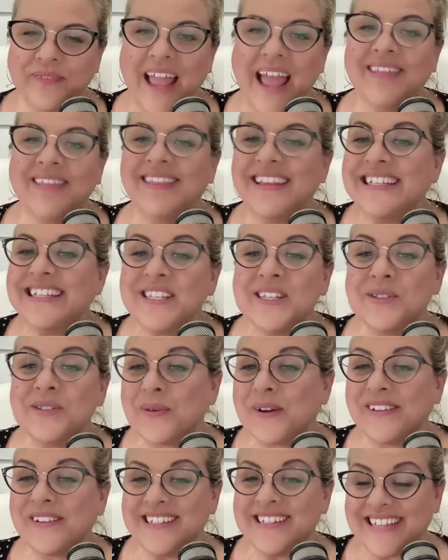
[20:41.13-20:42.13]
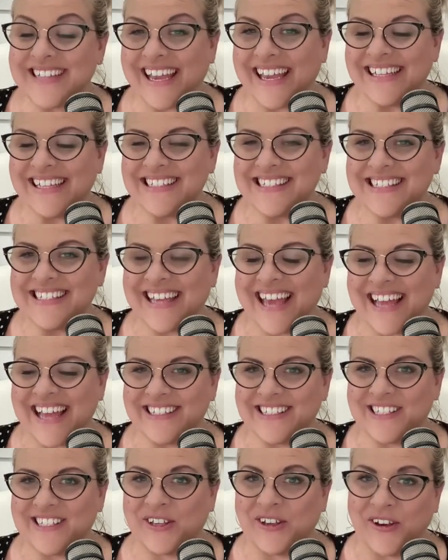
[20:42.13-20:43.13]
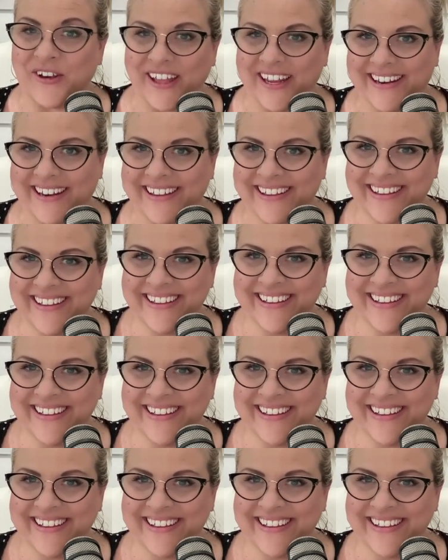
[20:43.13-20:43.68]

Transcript: And this is where the science gets good.